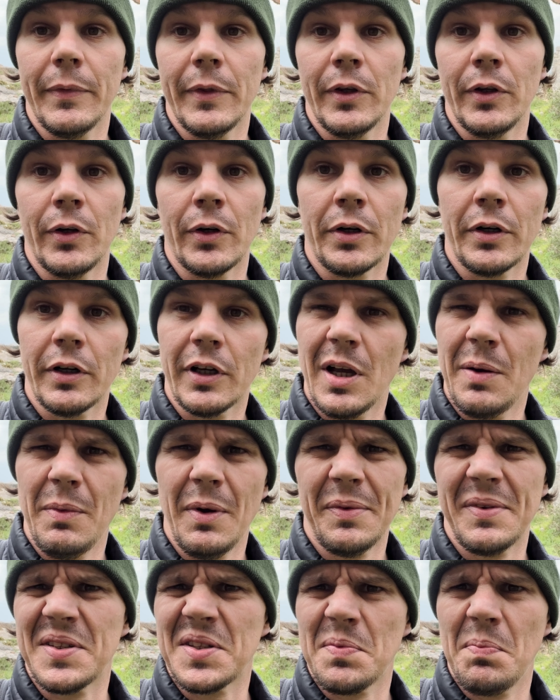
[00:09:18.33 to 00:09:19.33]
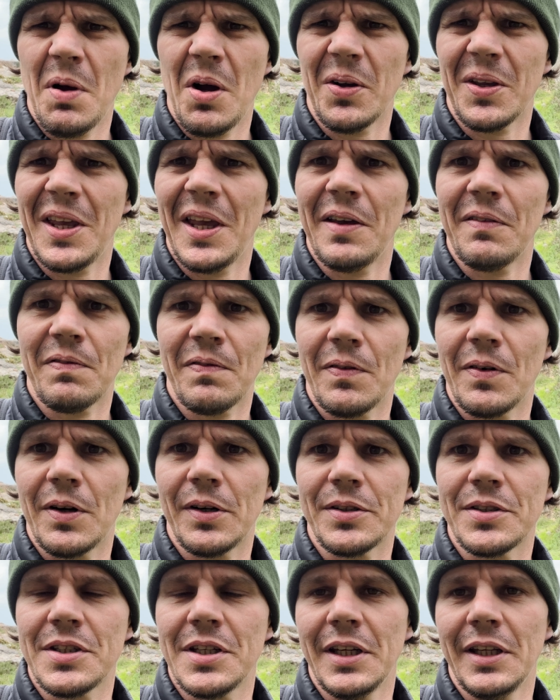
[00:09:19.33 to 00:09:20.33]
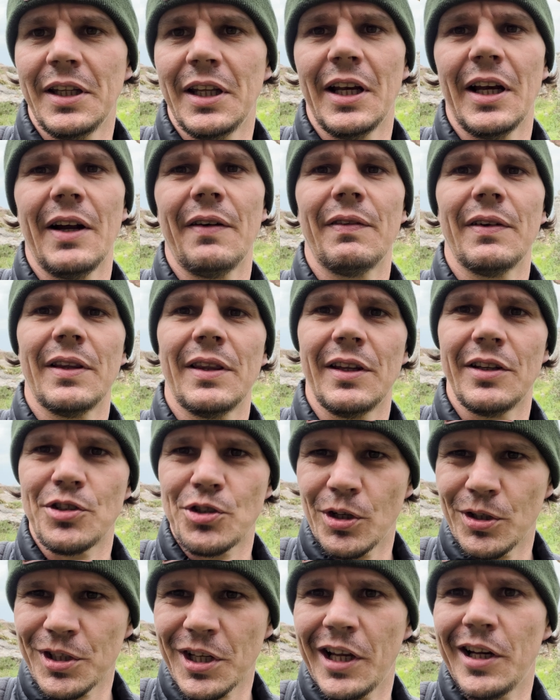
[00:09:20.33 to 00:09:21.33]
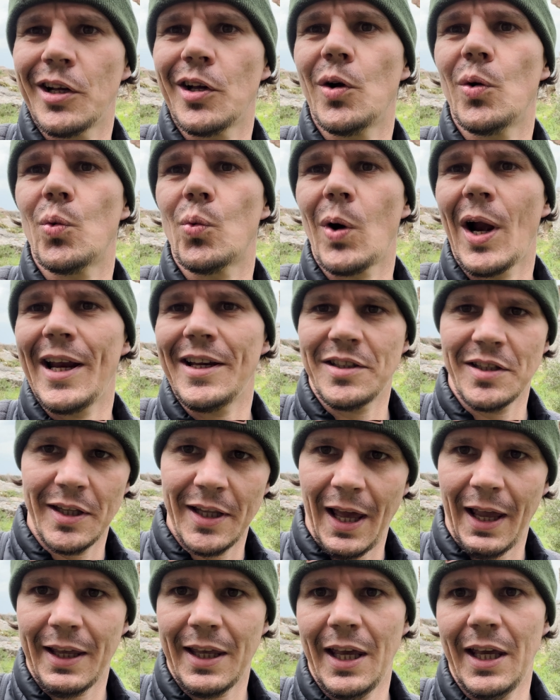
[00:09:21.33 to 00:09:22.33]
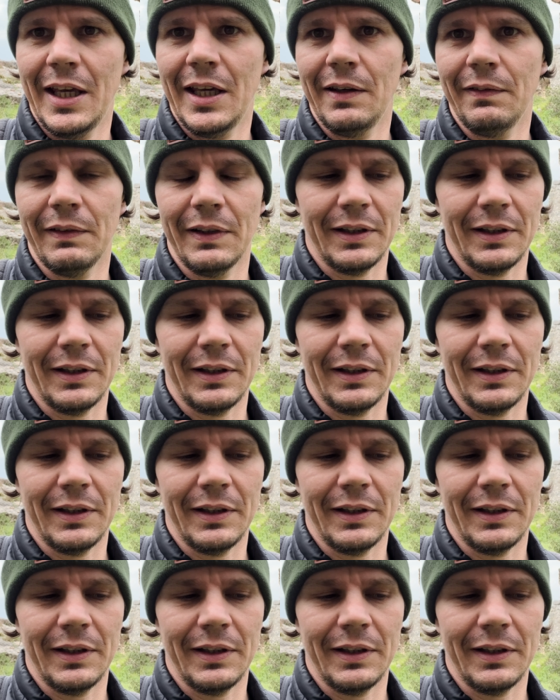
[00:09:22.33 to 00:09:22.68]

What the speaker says: you're gonna come up the small cave first, and then the trails kind of go right to that cave,